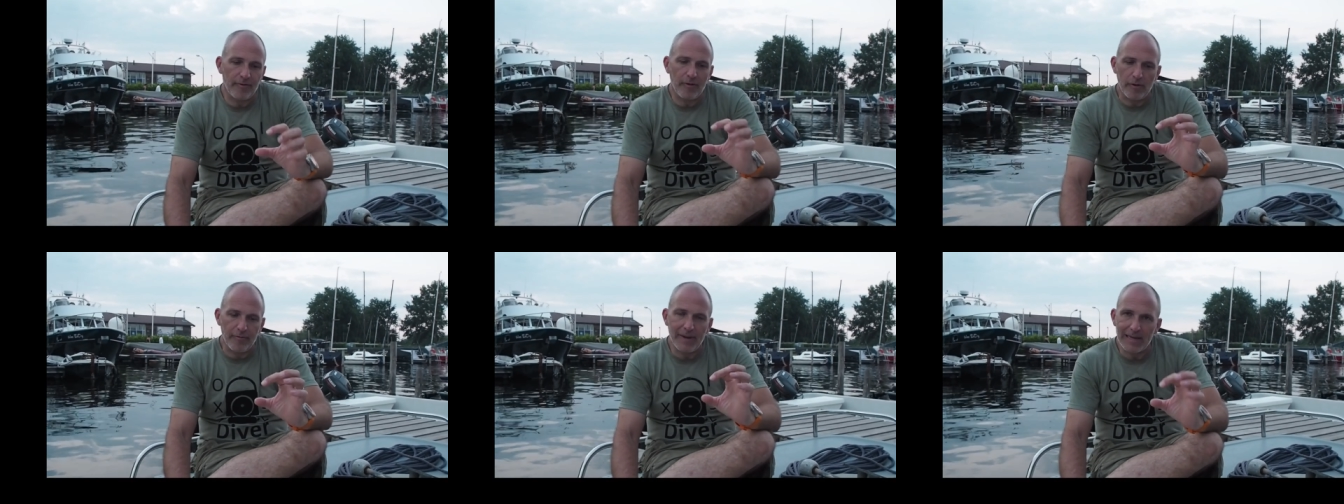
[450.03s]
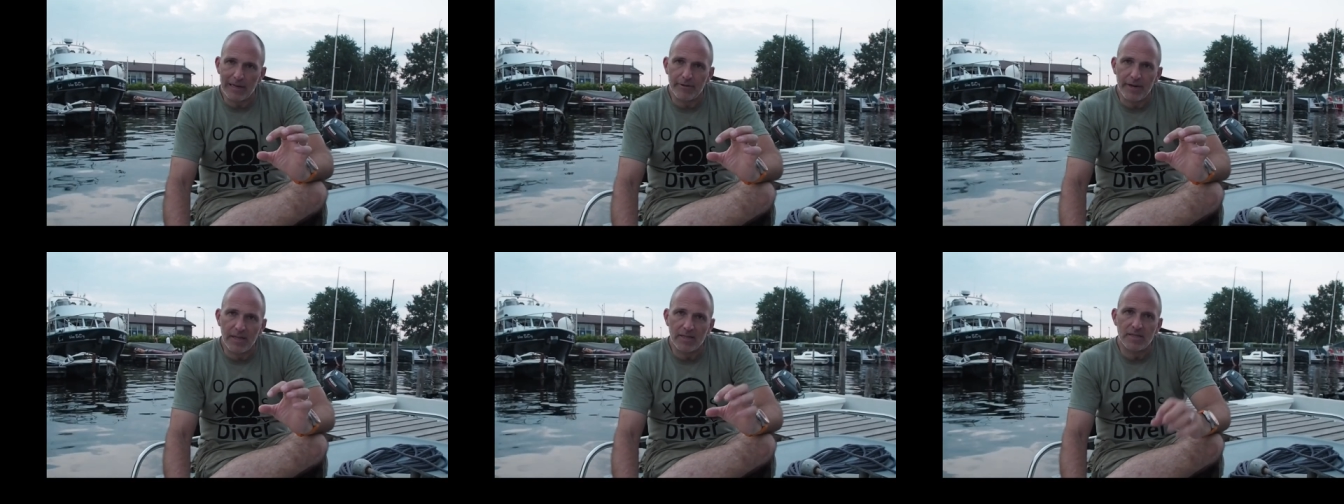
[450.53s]
of metal
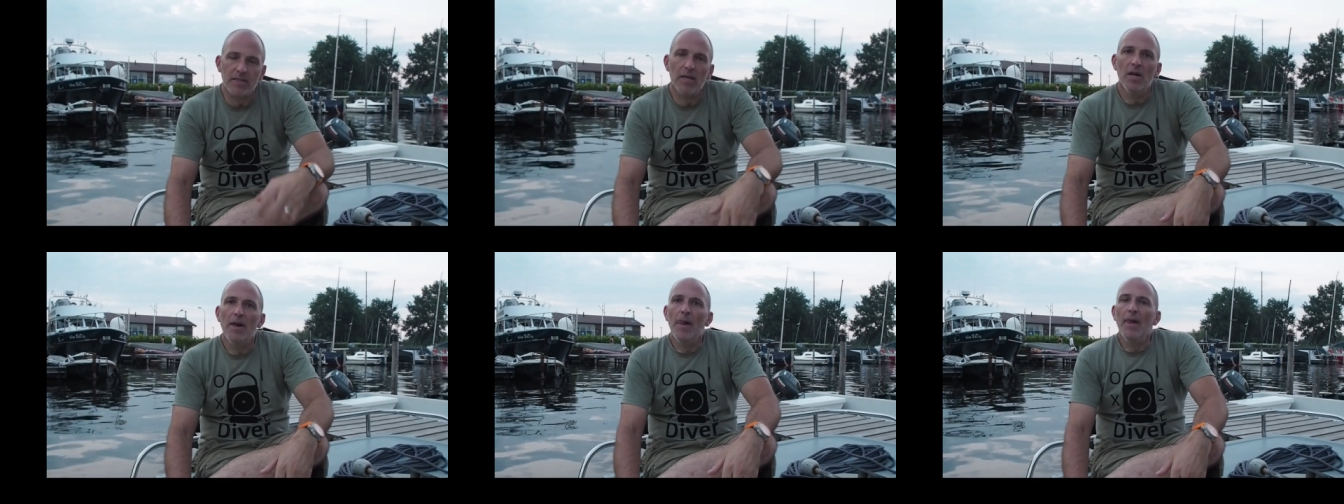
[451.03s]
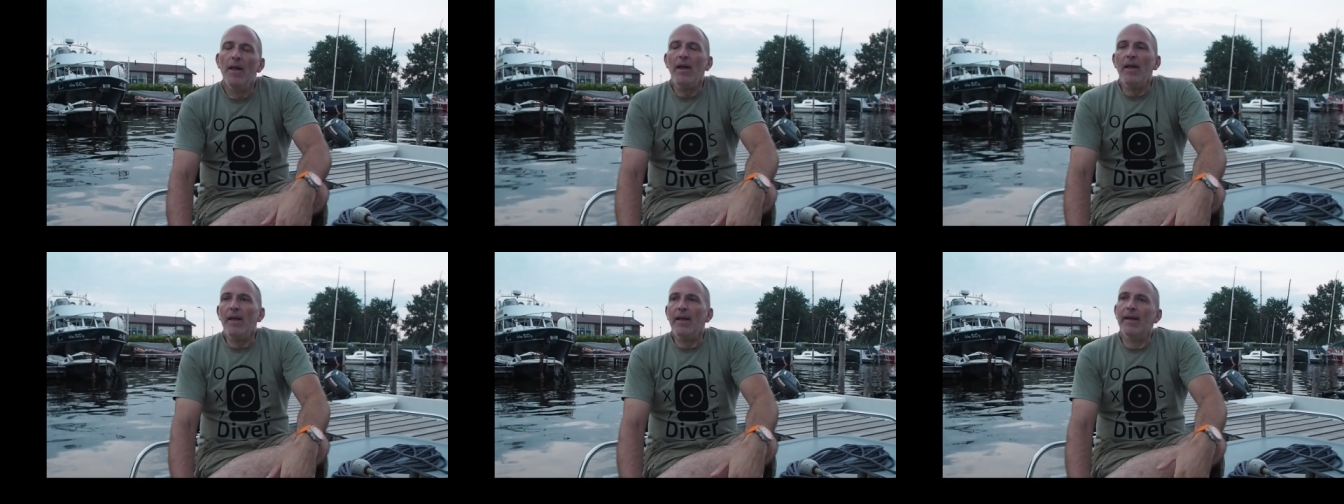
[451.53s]
rings,
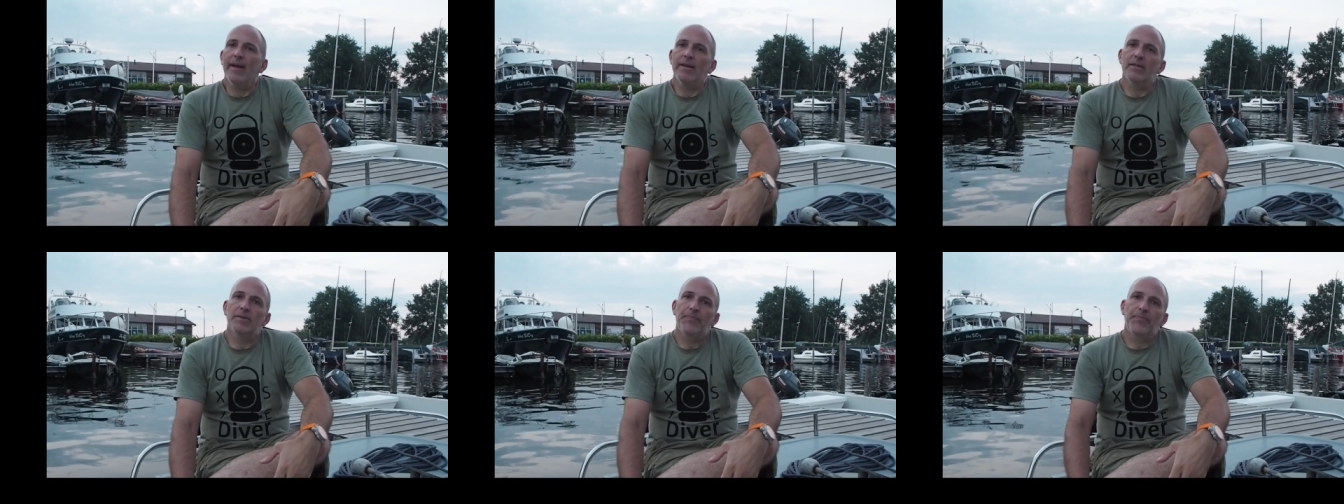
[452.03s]
and